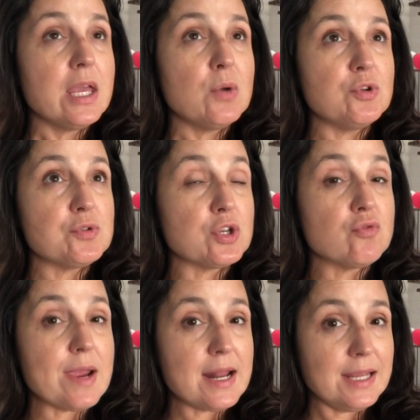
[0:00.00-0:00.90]
which was a
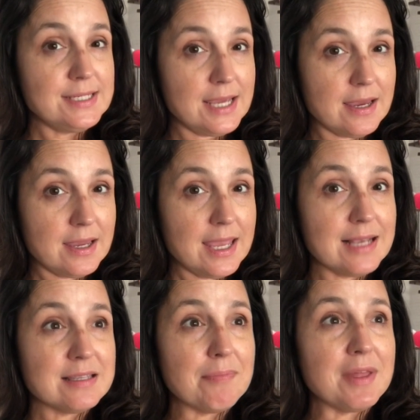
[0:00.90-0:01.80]
great idea,
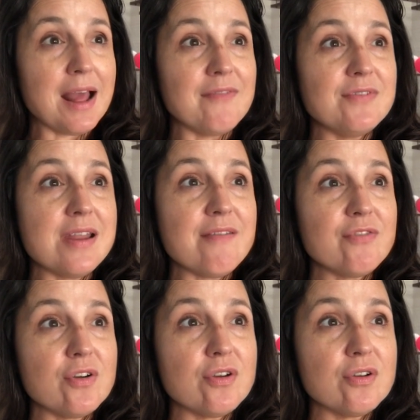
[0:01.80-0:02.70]
except that
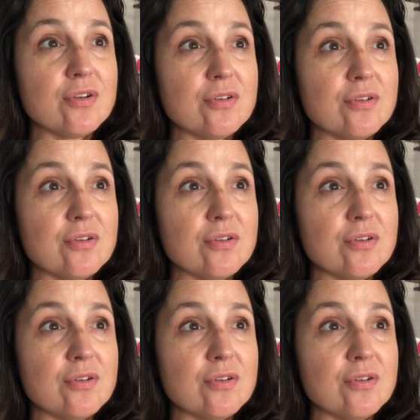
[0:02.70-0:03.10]
other